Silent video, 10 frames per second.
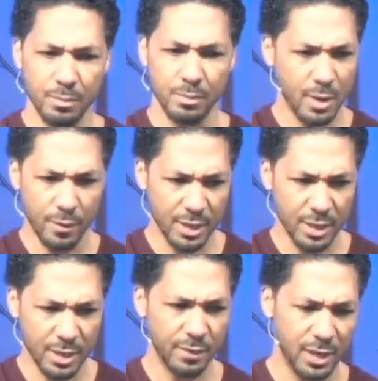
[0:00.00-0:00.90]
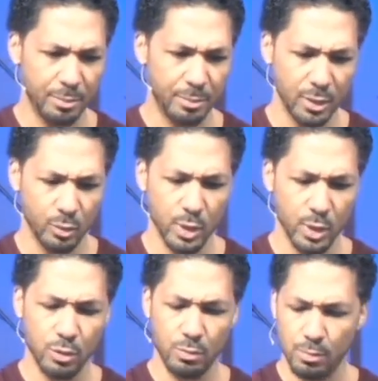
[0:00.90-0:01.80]
everything developing,
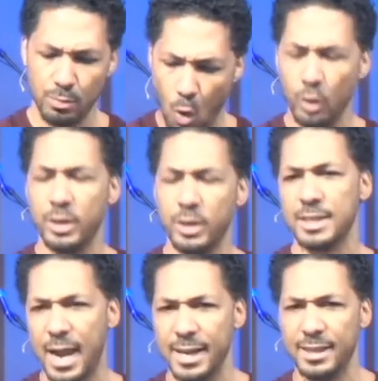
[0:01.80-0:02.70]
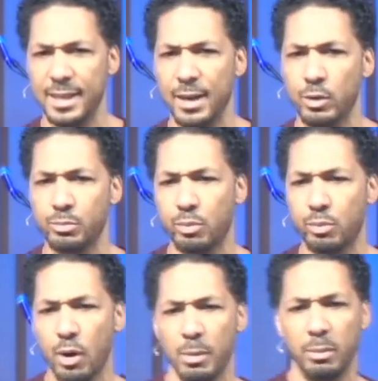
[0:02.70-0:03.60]
we all decided that it was
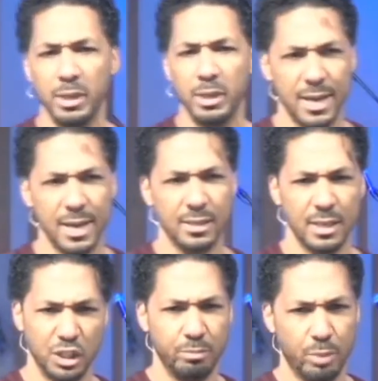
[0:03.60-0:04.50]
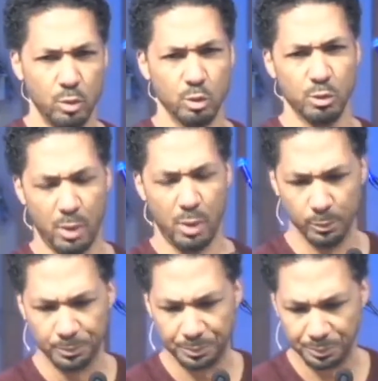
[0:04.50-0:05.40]
probably best that she
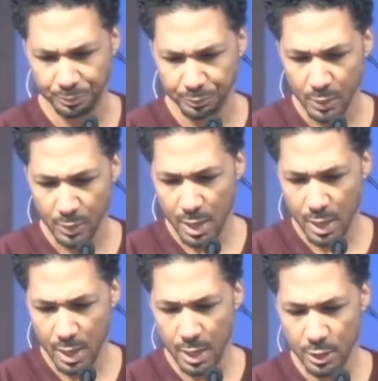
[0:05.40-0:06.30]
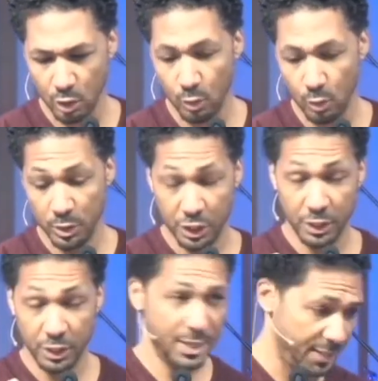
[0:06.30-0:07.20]
postpone. And so when she
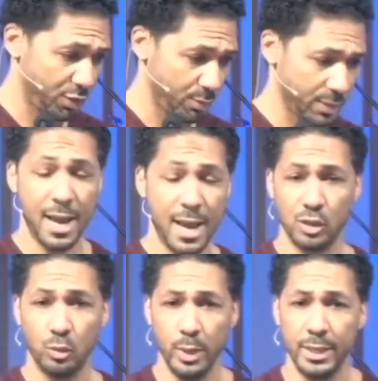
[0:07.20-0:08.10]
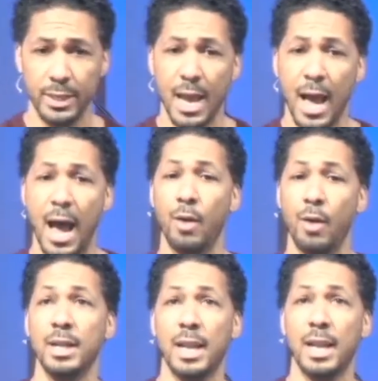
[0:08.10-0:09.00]
did, this was last week, I
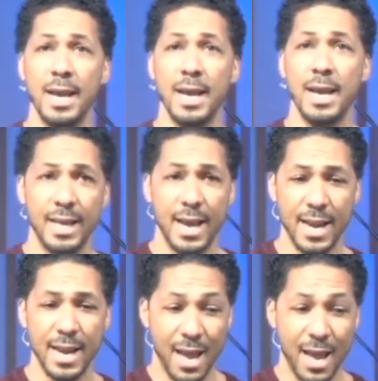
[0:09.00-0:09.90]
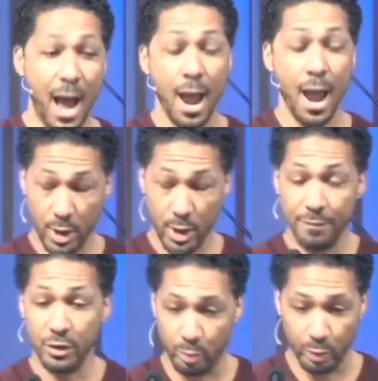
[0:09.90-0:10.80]
realized that I would
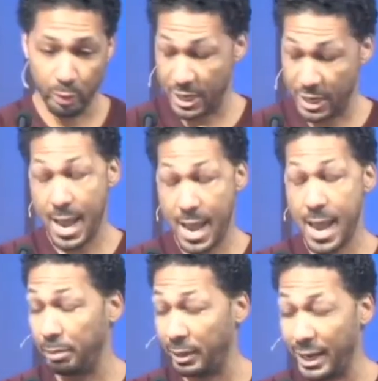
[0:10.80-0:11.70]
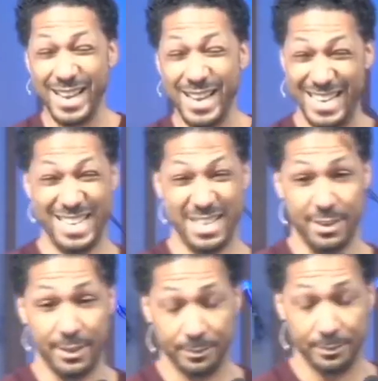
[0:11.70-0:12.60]
have to preach, and I hadn't planned anything.